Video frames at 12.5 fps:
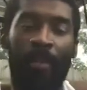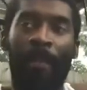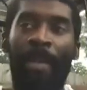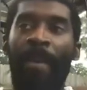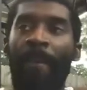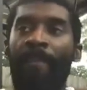
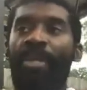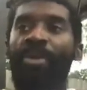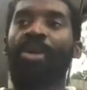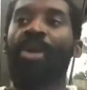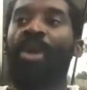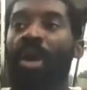But on the
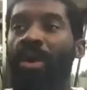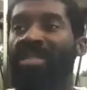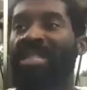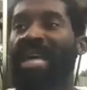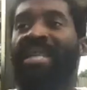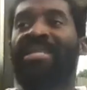girls'
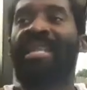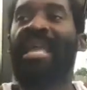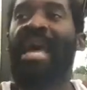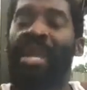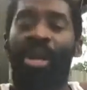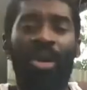side, there's a
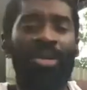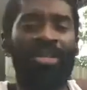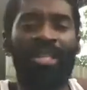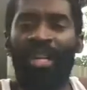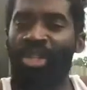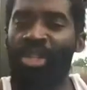lot of girls
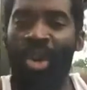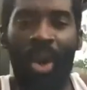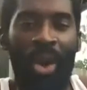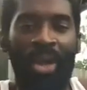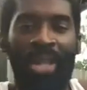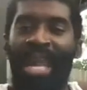that are
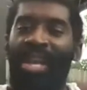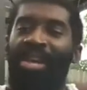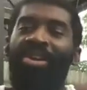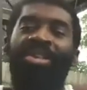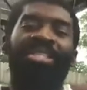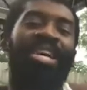tall, a lot of
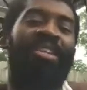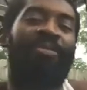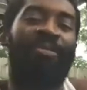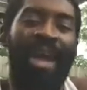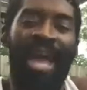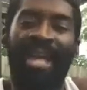girls that are
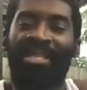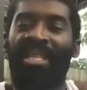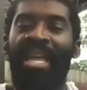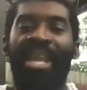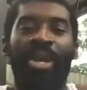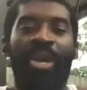fast, a
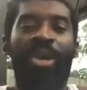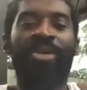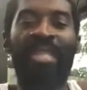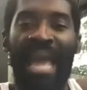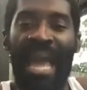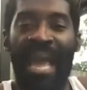lot of girls
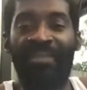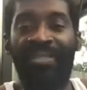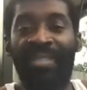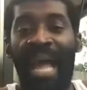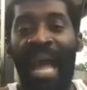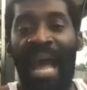that have
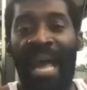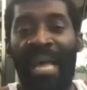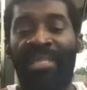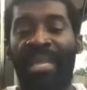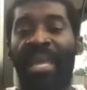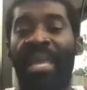
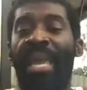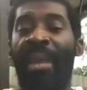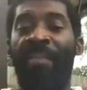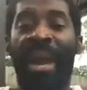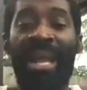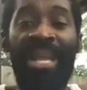size and
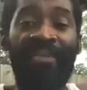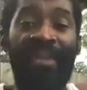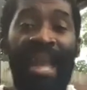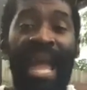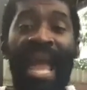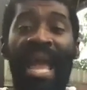might even
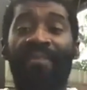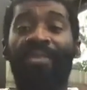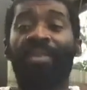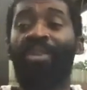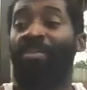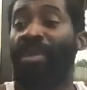have a
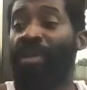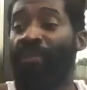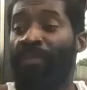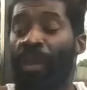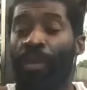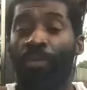little bit of
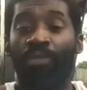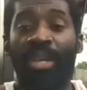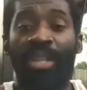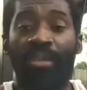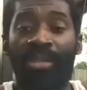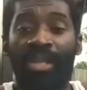
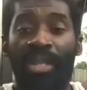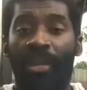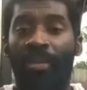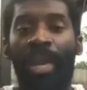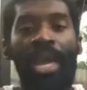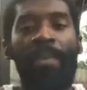rhythm to them,
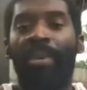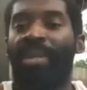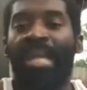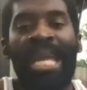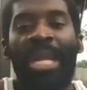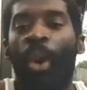but
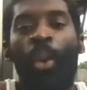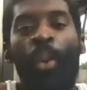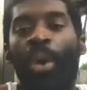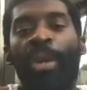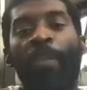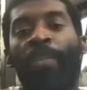they don't
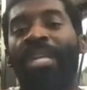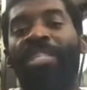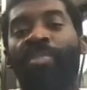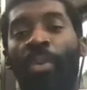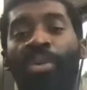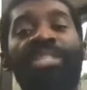want to play
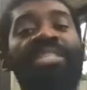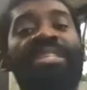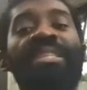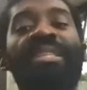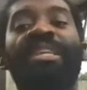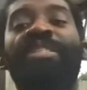sports because they
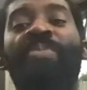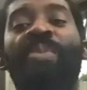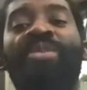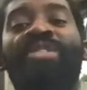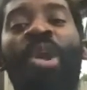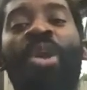think
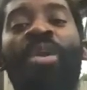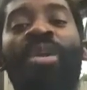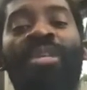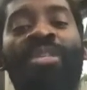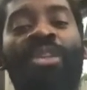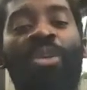sports aren't,
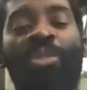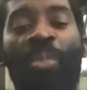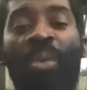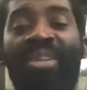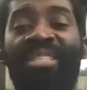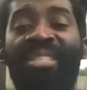
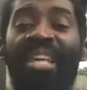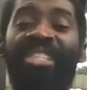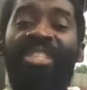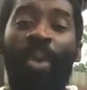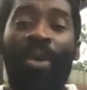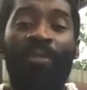sports takes
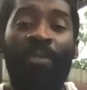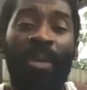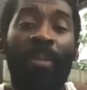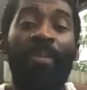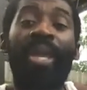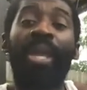away from
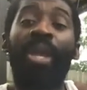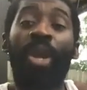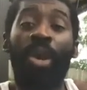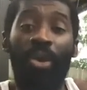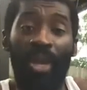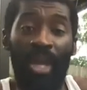them being girly.